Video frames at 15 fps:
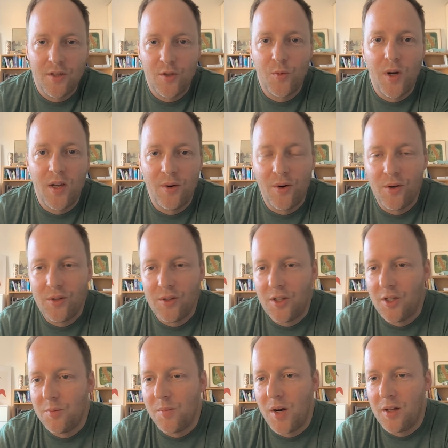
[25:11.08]
way earlier
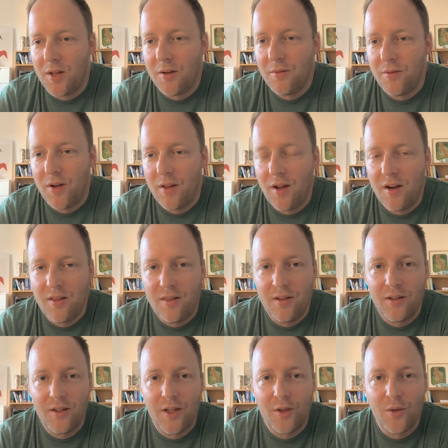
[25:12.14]
in my life. I
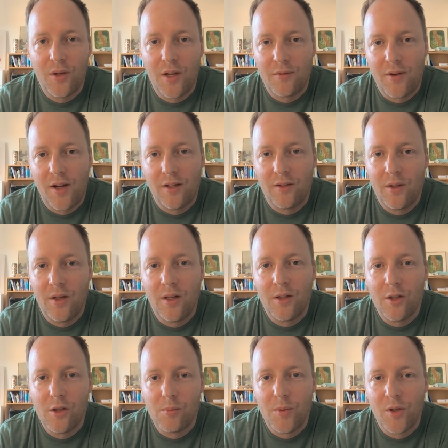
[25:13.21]
think I could have had a
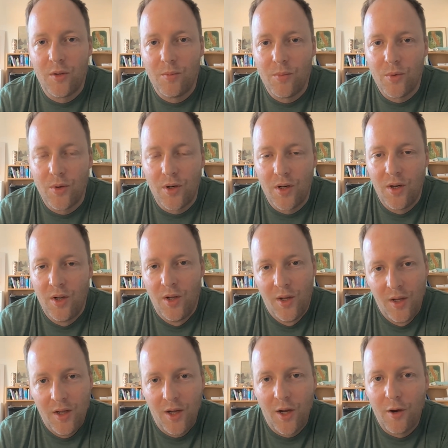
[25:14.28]
little bit more
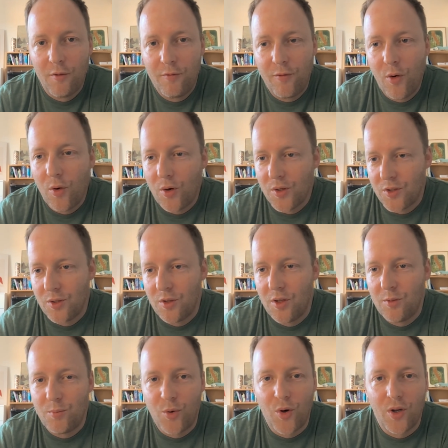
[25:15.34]
focus
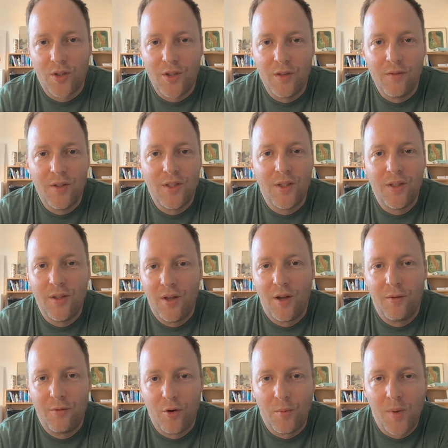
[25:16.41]
and productivity
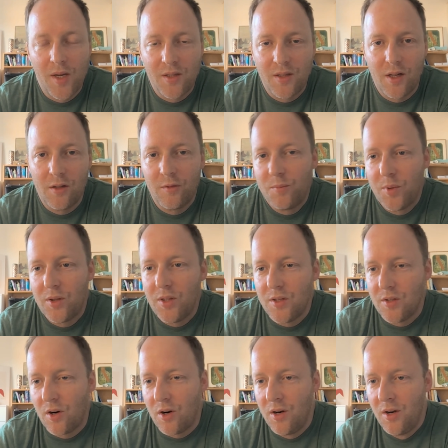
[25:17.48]
for myself. But
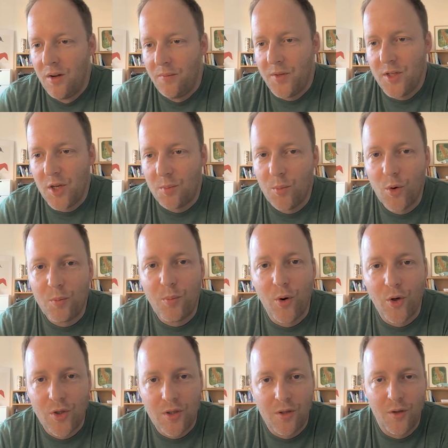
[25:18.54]
these are more
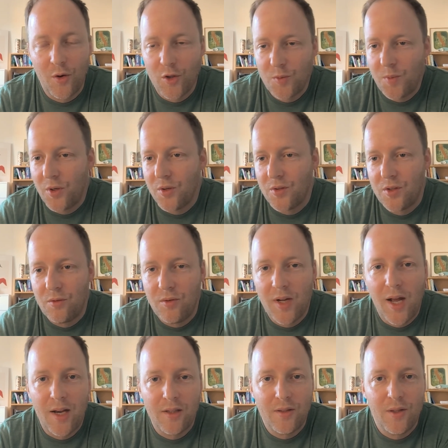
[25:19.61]
personal notes, because the
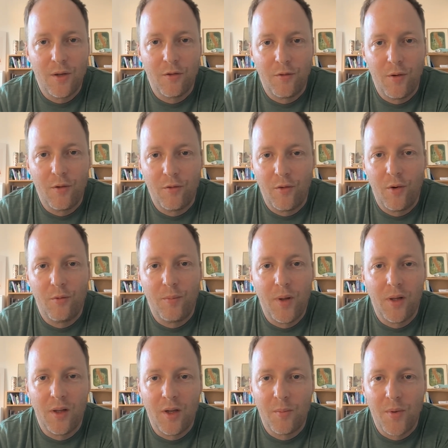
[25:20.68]
reality of
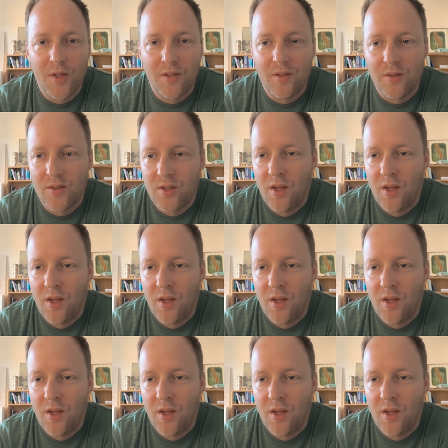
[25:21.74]
building a business,